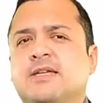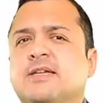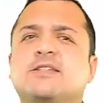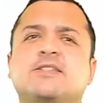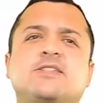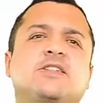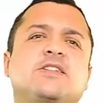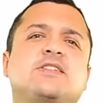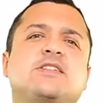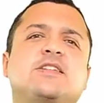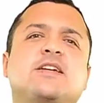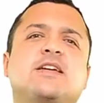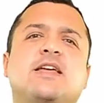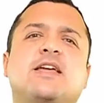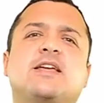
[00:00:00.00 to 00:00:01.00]
C C
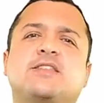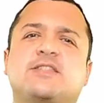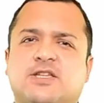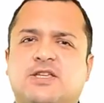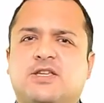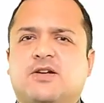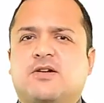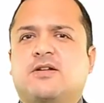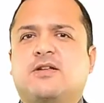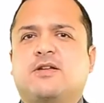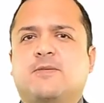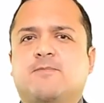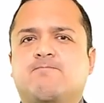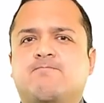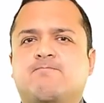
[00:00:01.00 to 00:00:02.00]
N A
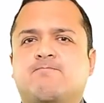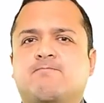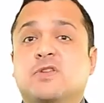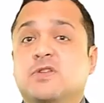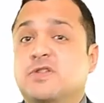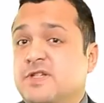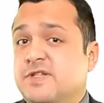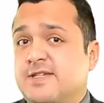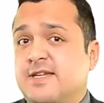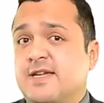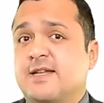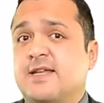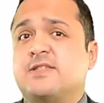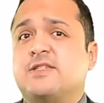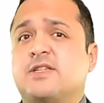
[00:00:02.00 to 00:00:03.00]
Security. C C
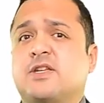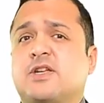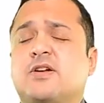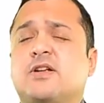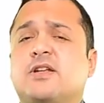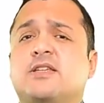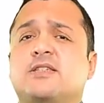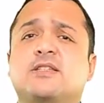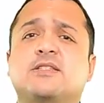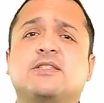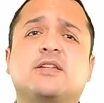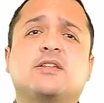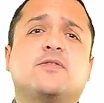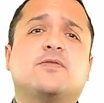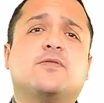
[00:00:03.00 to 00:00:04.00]
N A Security is
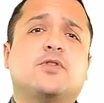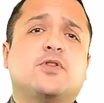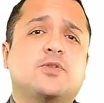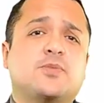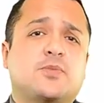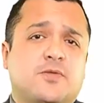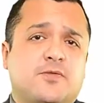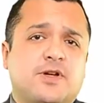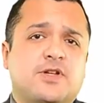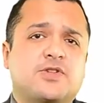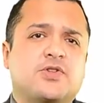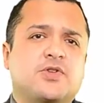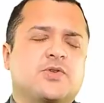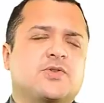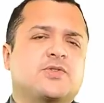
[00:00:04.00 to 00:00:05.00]
intended for those
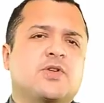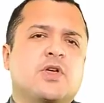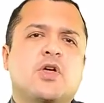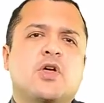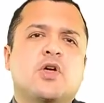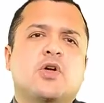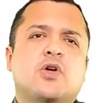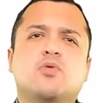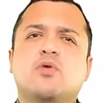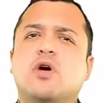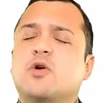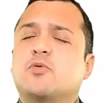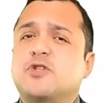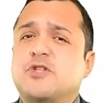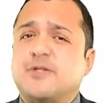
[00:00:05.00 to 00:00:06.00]
professionals who
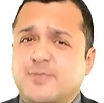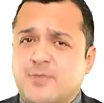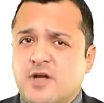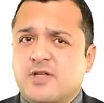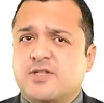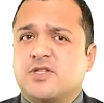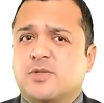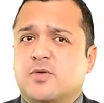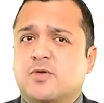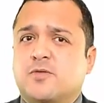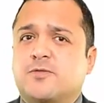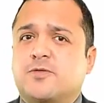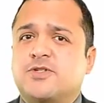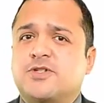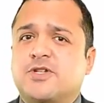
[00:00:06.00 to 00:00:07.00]
are responsible
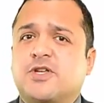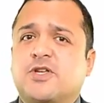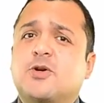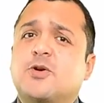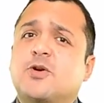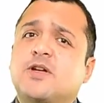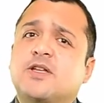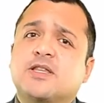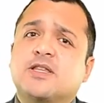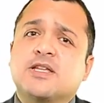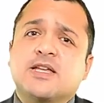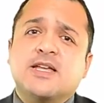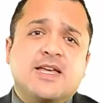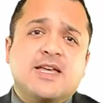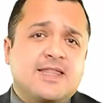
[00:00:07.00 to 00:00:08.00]
for securing
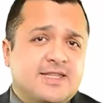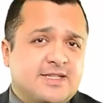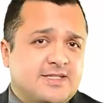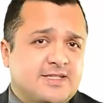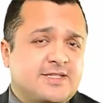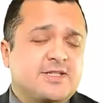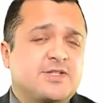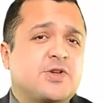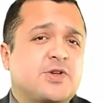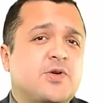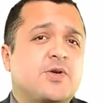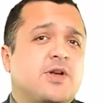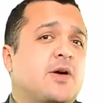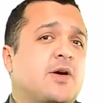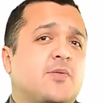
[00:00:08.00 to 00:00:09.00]
the Cisco
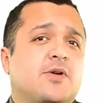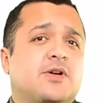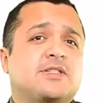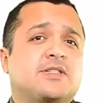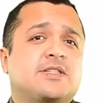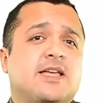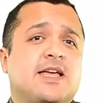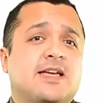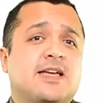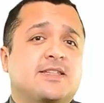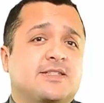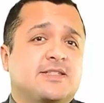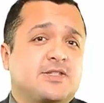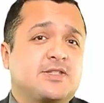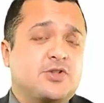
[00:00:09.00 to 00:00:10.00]
networks, as
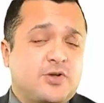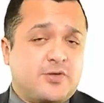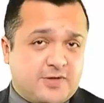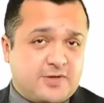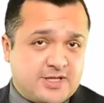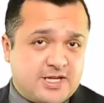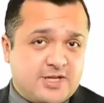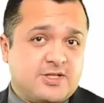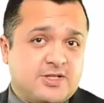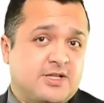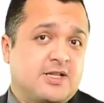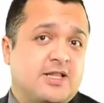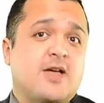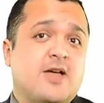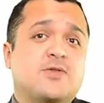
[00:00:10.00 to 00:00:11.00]
this certification
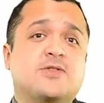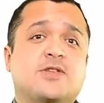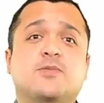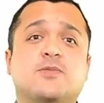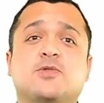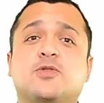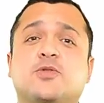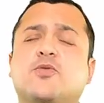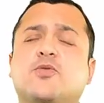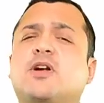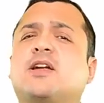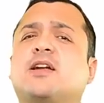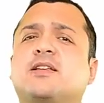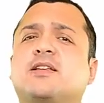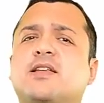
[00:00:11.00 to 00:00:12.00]
allows them to
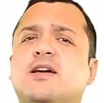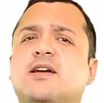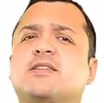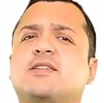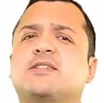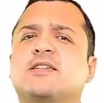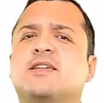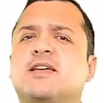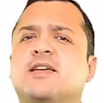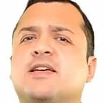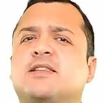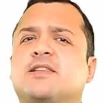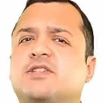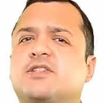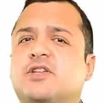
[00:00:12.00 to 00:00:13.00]
recognize
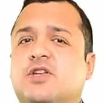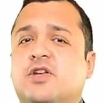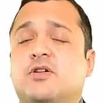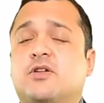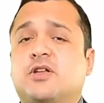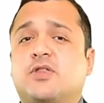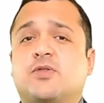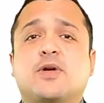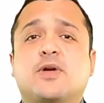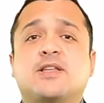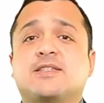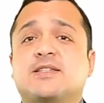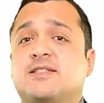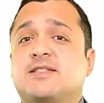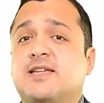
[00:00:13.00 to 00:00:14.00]
the security
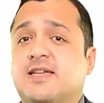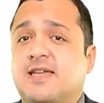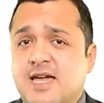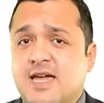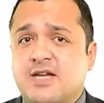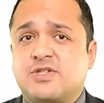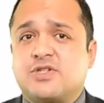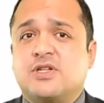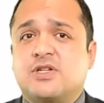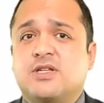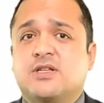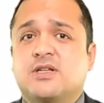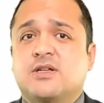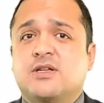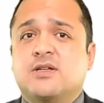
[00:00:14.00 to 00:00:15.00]
threats and take
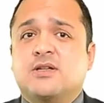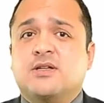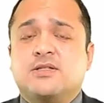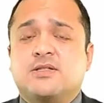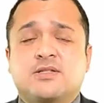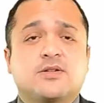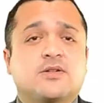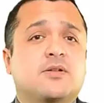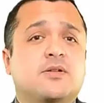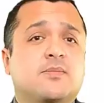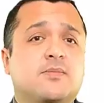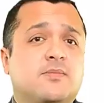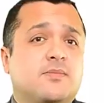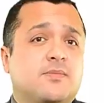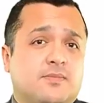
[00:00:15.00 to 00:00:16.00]
action to
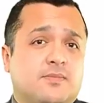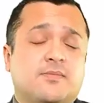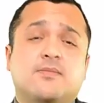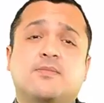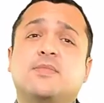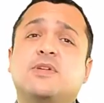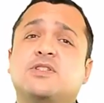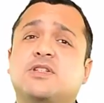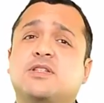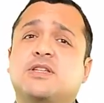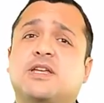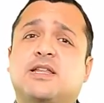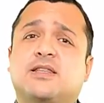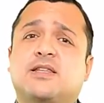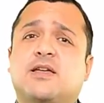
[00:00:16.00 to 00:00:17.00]

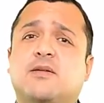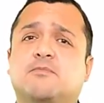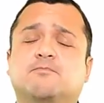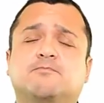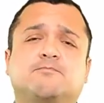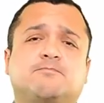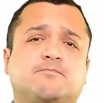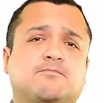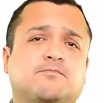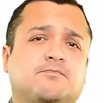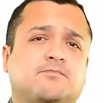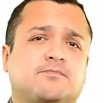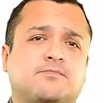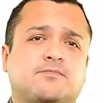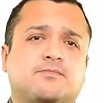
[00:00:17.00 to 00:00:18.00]
mitigate them.
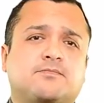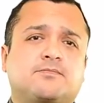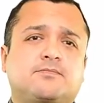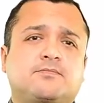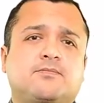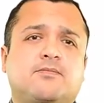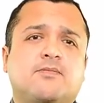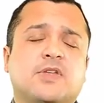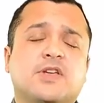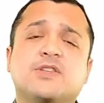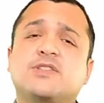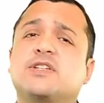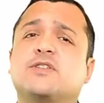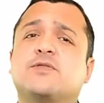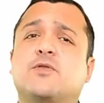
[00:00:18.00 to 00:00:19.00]

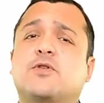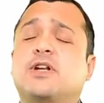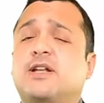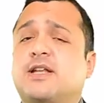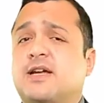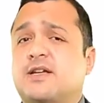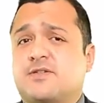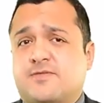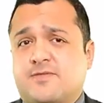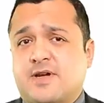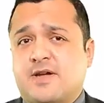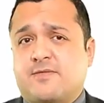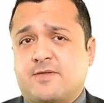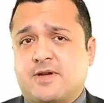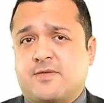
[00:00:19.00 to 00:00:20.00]
six forty dash
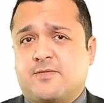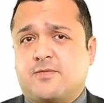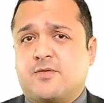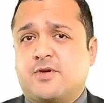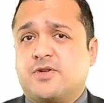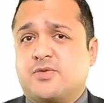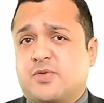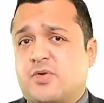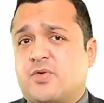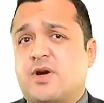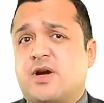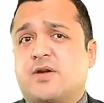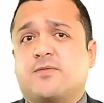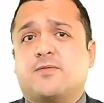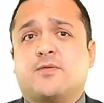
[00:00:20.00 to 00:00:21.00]
five fifty-four is
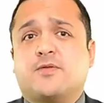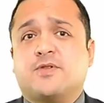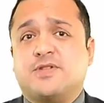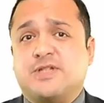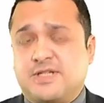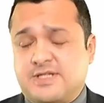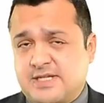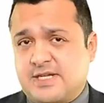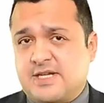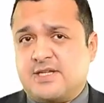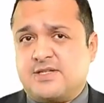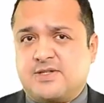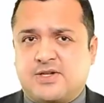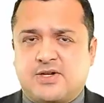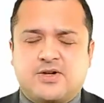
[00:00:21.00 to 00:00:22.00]
required for C C N A
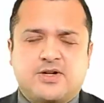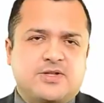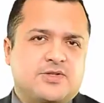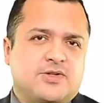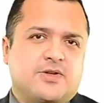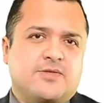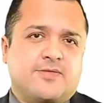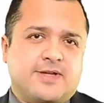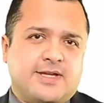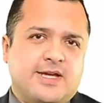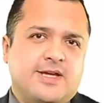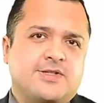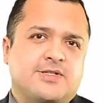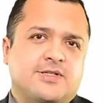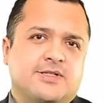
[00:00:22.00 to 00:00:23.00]
Security
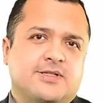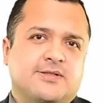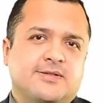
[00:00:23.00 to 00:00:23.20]
certification.